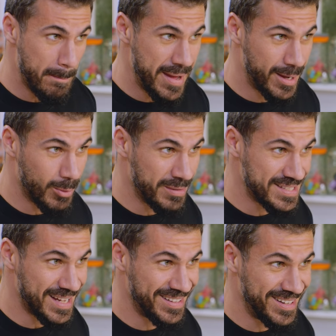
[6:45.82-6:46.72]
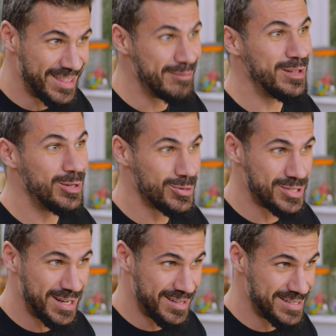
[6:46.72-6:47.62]
Make comments underneath the video,
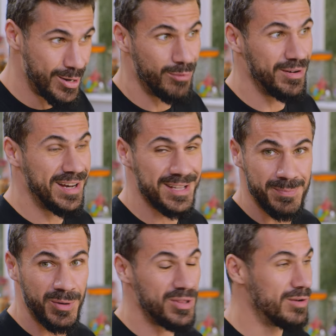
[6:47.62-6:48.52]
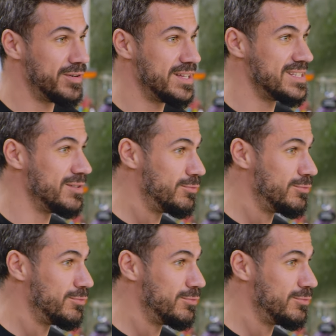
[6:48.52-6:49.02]
share this lovely recipe with your friends